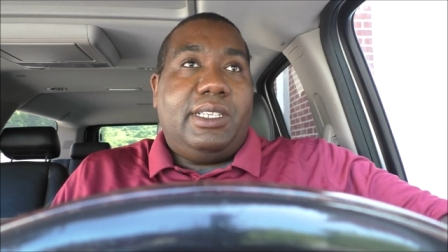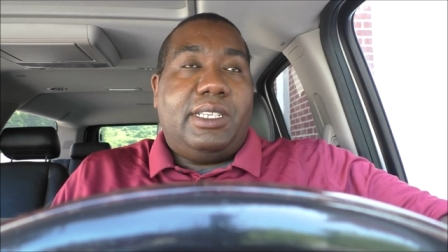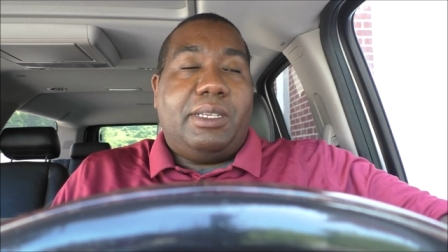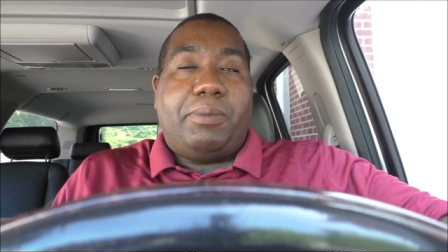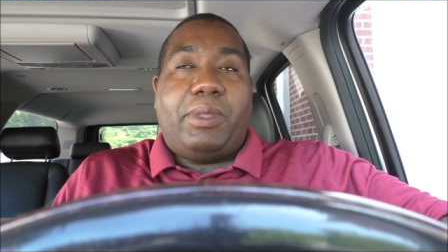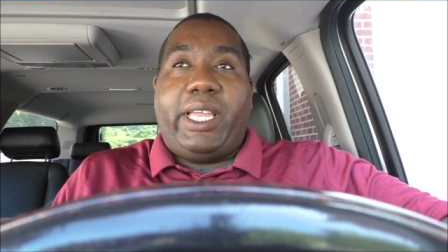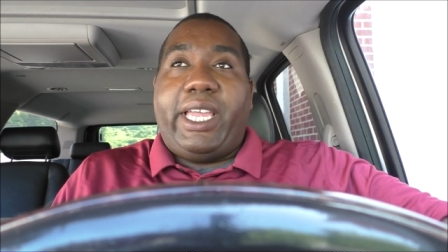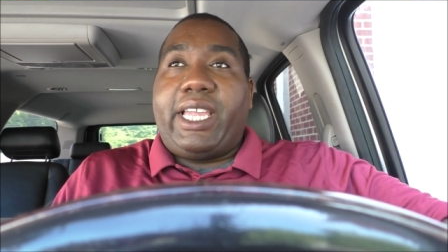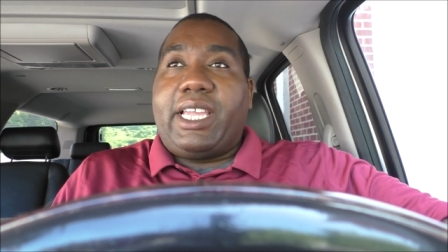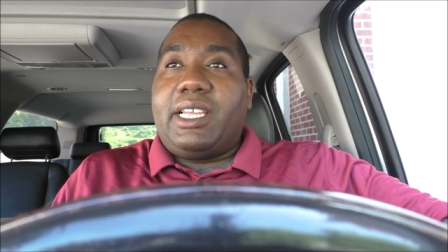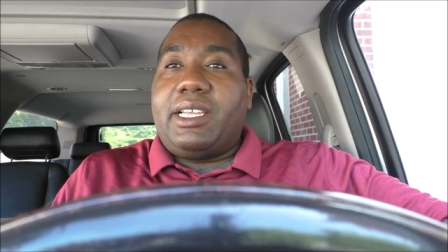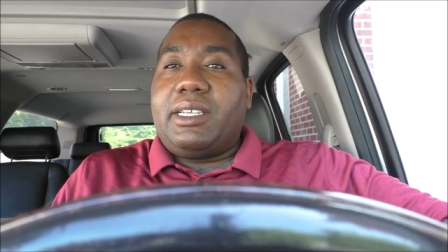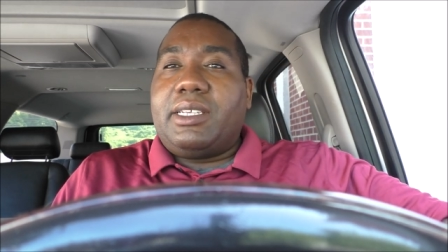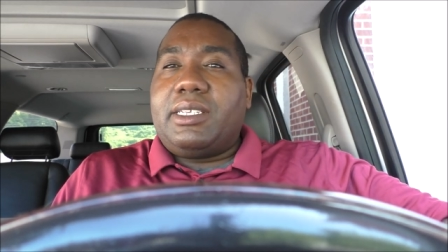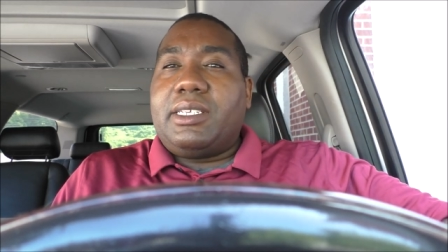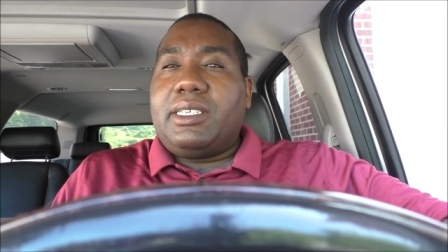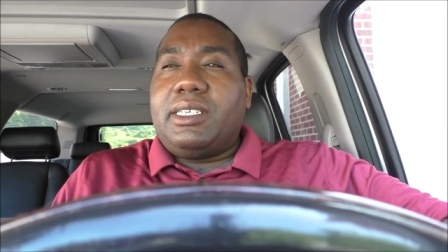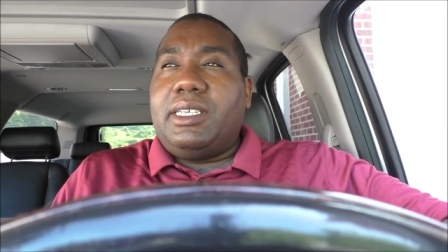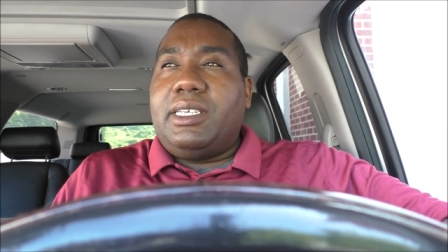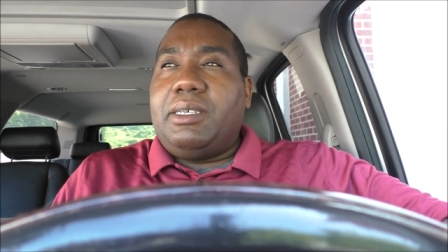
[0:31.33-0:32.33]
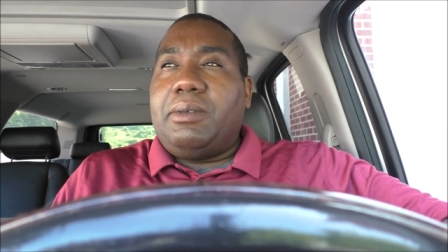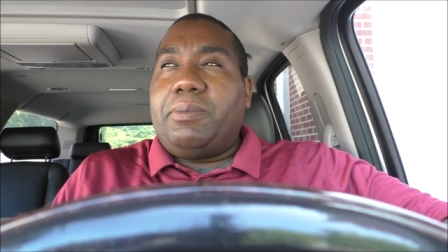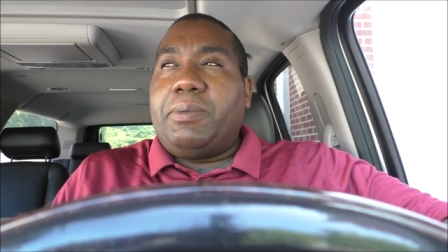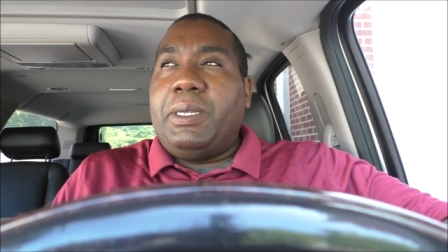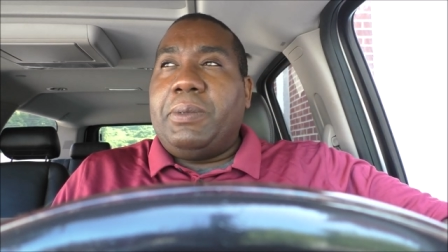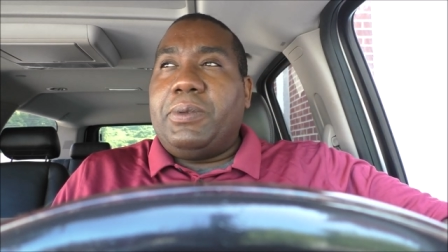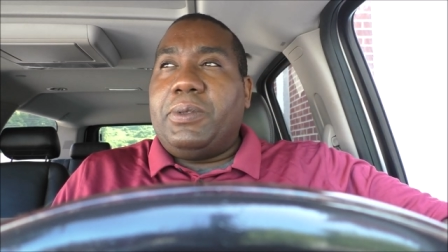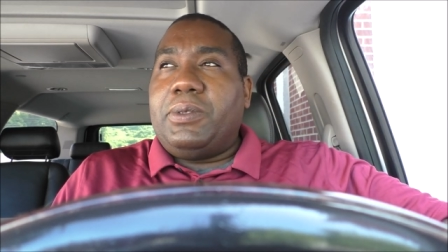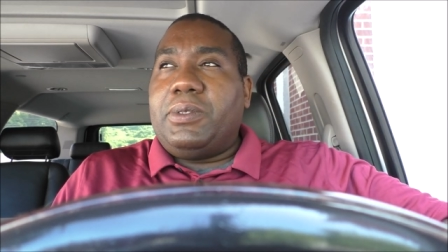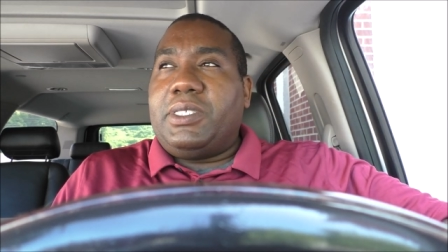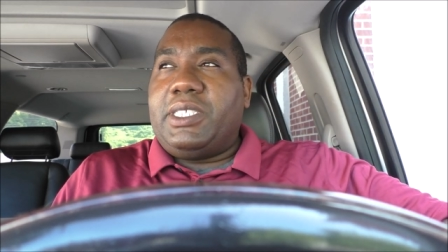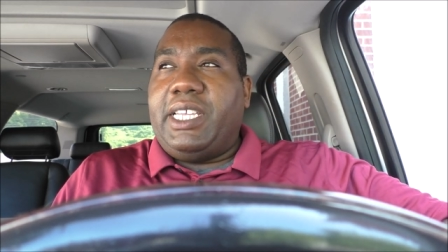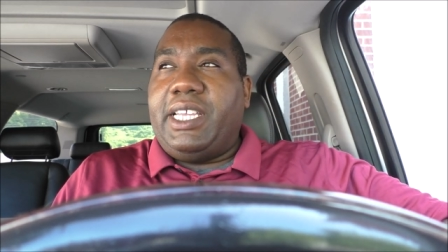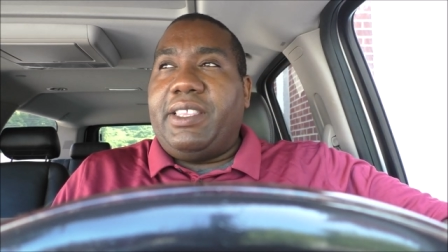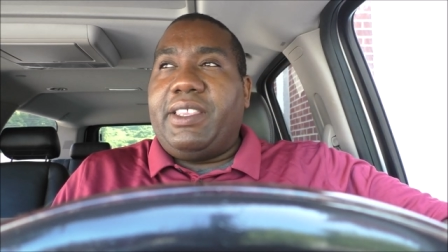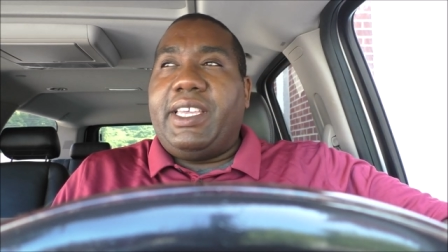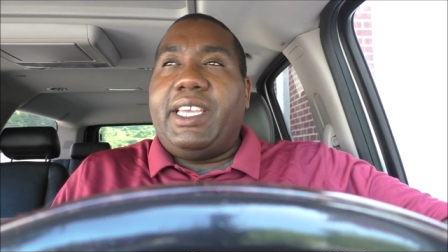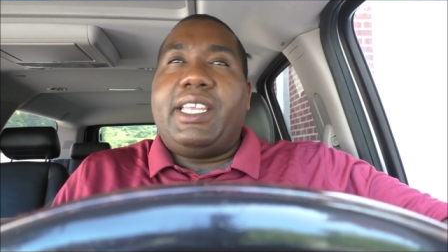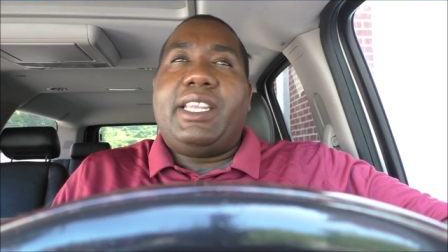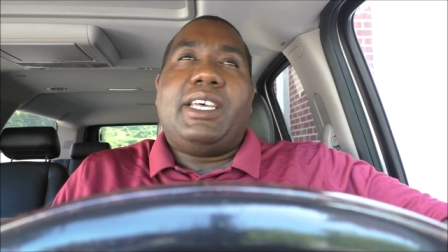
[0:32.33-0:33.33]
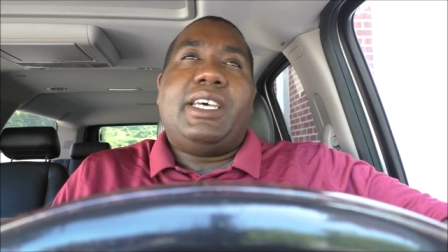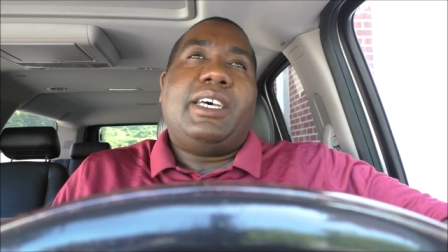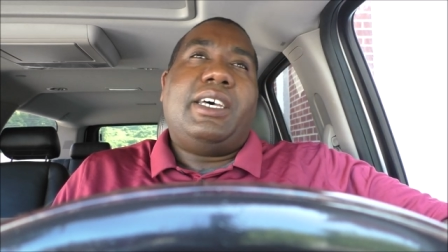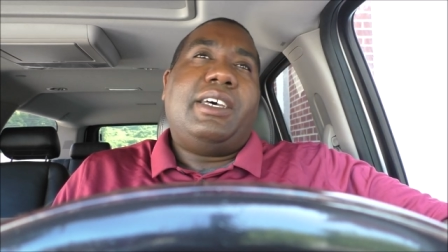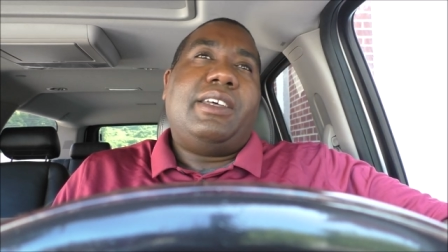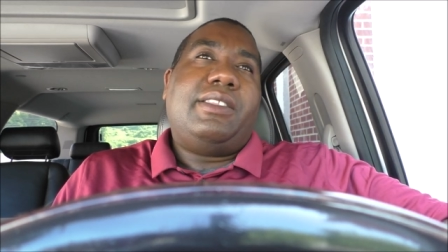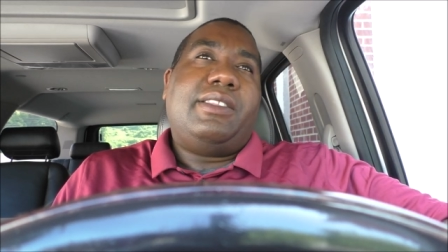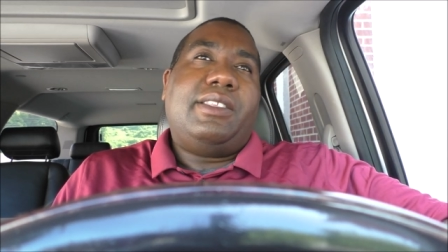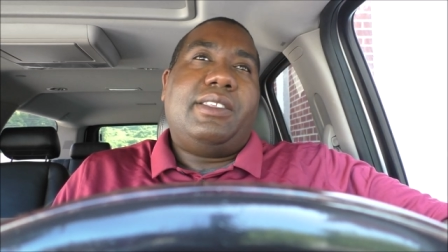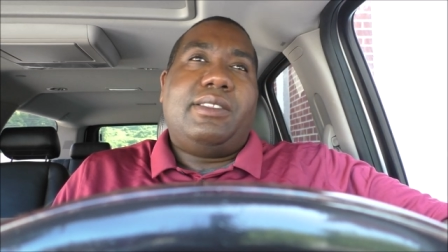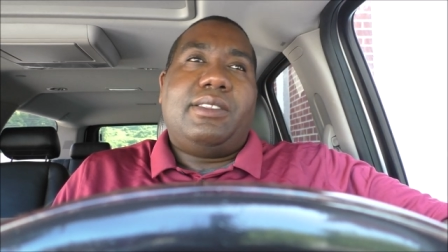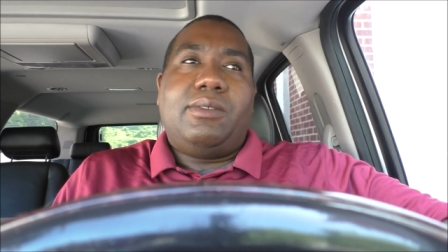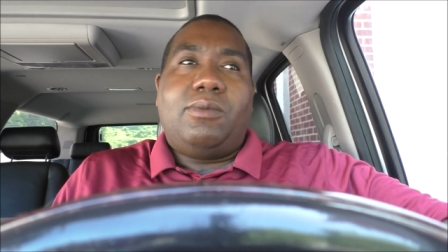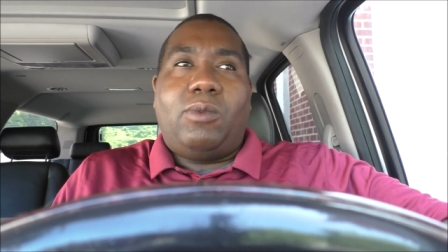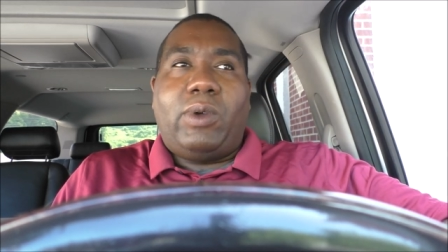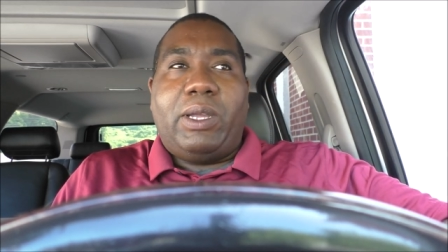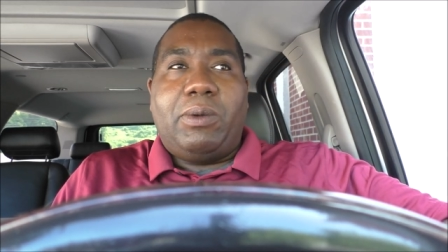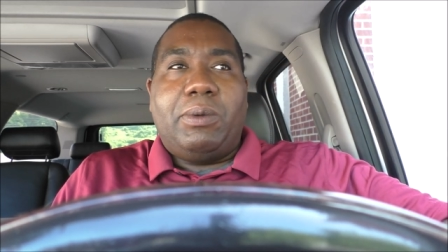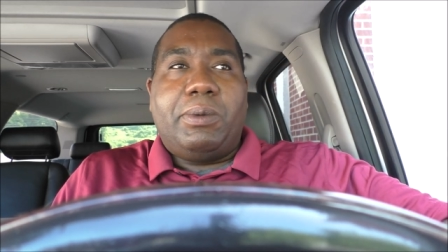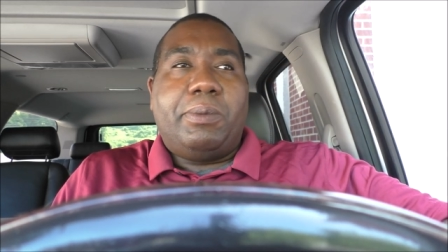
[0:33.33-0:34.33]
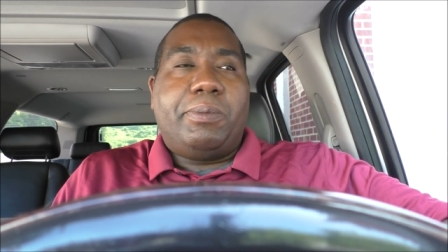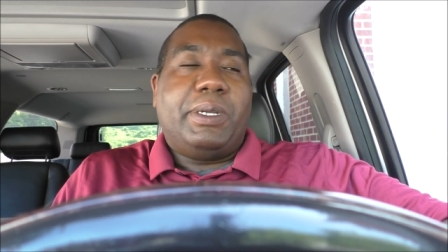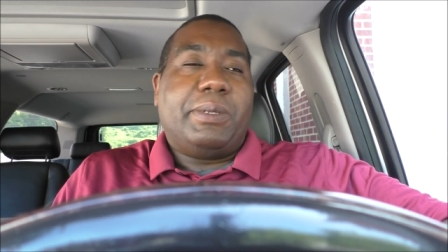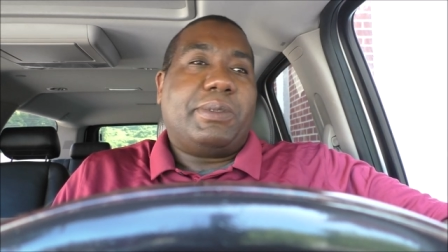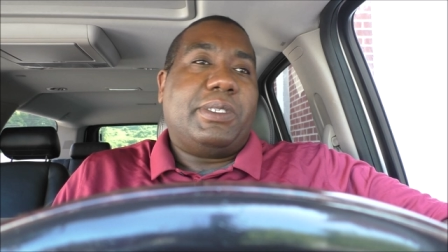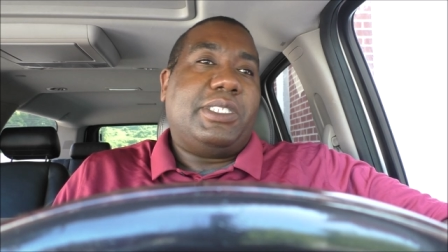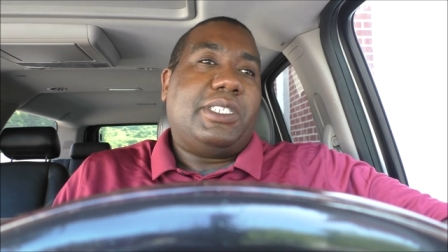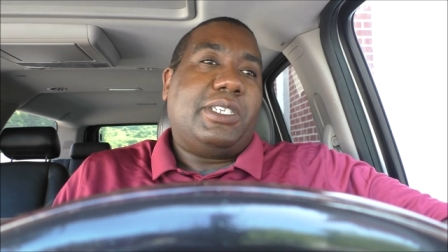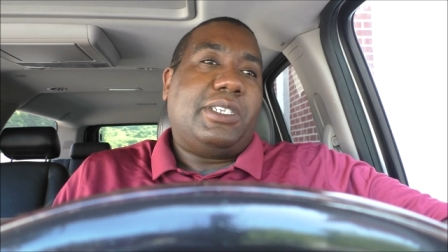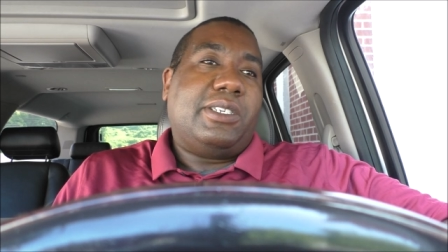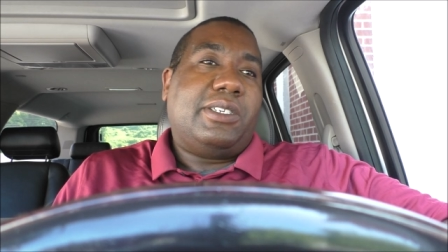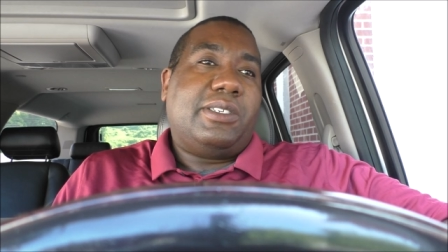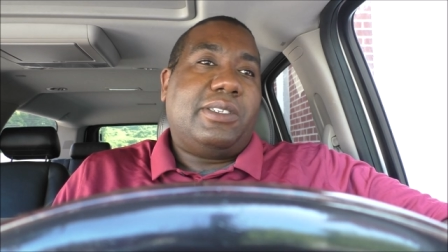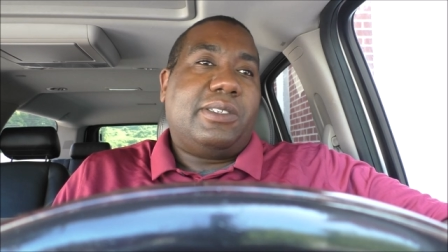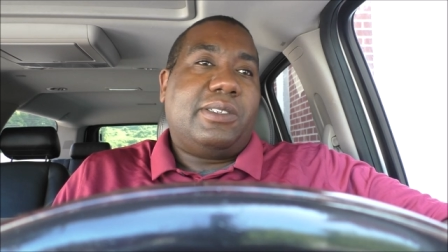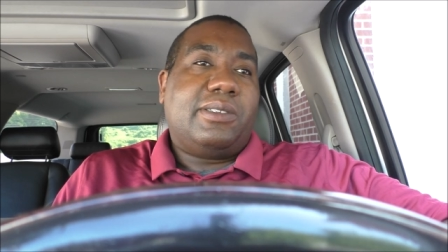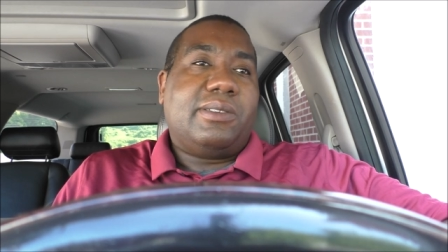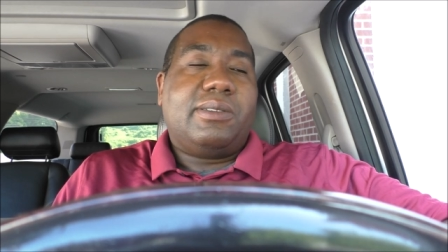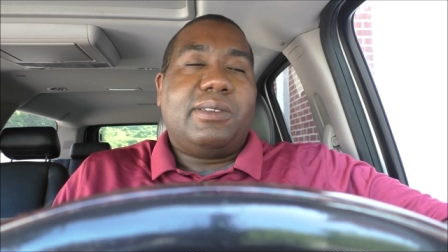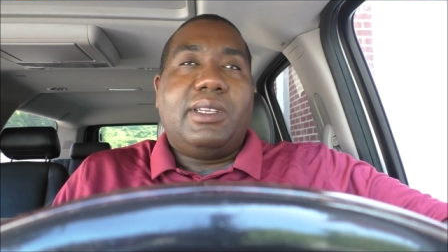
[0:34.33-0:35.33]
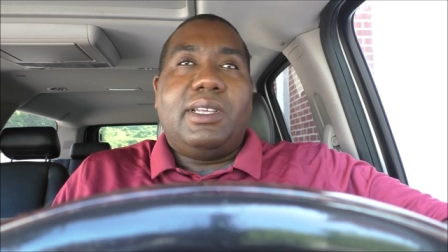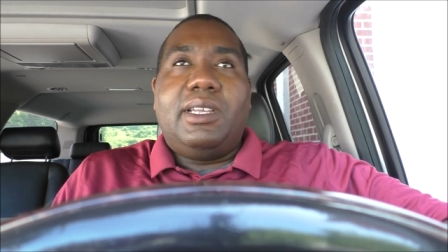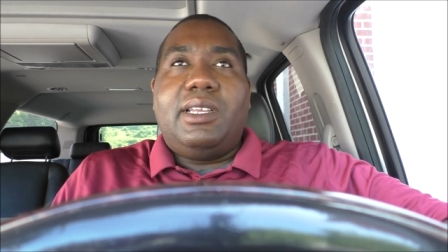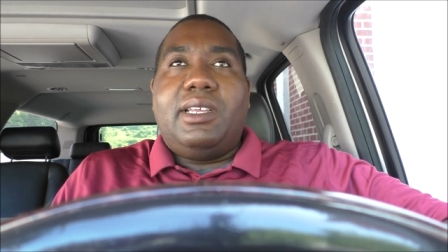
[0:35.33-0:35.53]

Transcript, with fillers: The black uh, people say that uh, the, the, white woman bumped into her.